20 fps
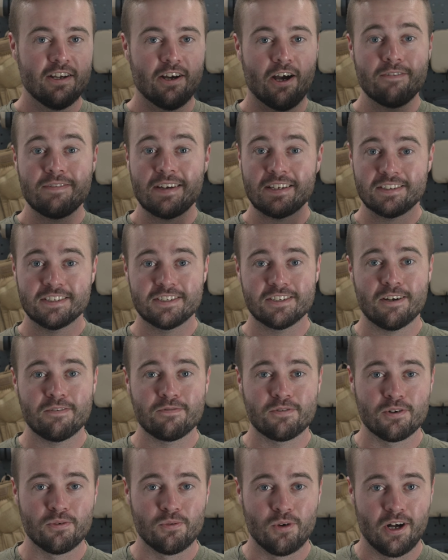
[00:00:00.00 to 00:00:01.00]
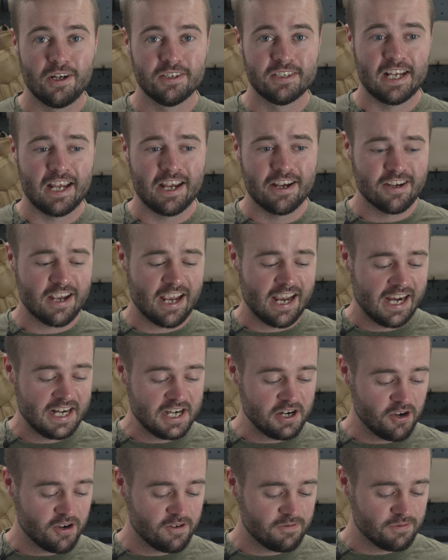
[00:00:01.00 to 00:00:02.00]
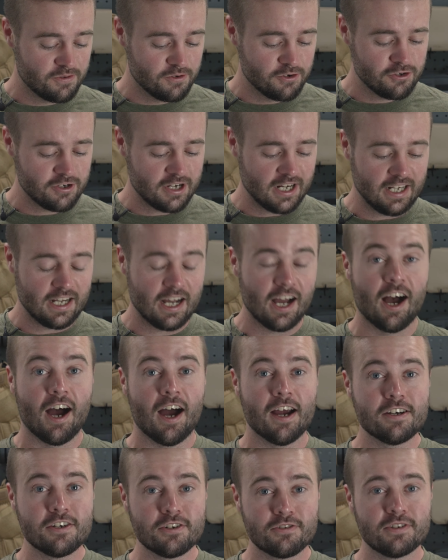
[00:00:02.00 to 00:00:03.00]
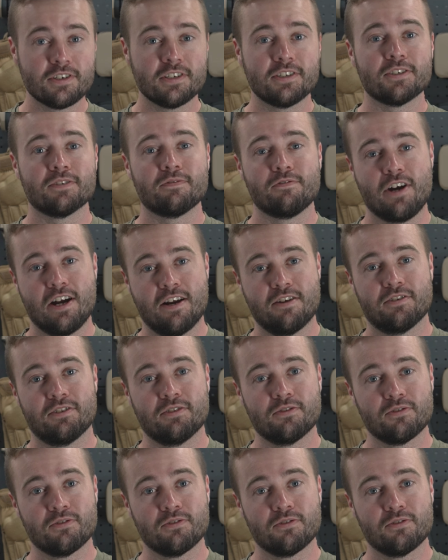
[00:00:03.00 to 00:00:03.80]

I've had this gun for a while now and I've put hundreds of rounds